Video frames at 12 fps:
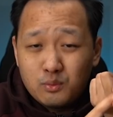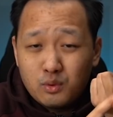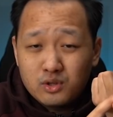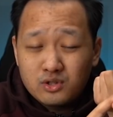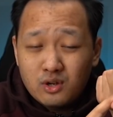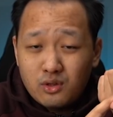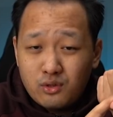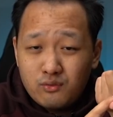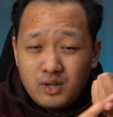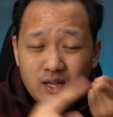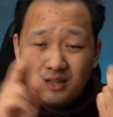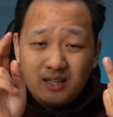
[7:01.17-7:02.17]
Watch
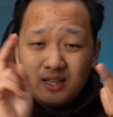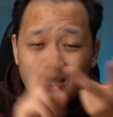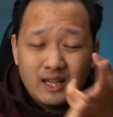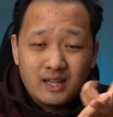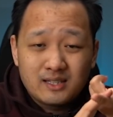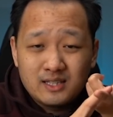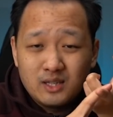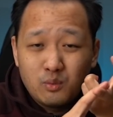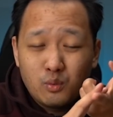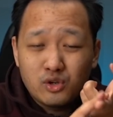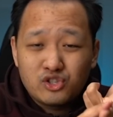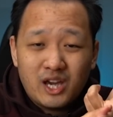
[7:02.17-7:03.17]
3, the Galaxy
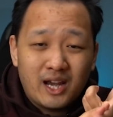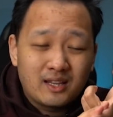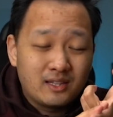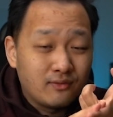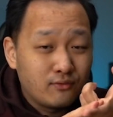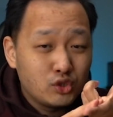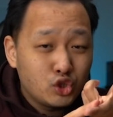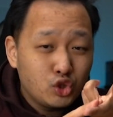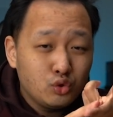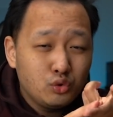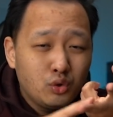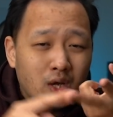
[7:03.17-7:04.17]
Watch Active
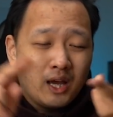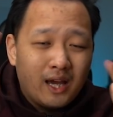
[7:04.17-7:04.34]
2,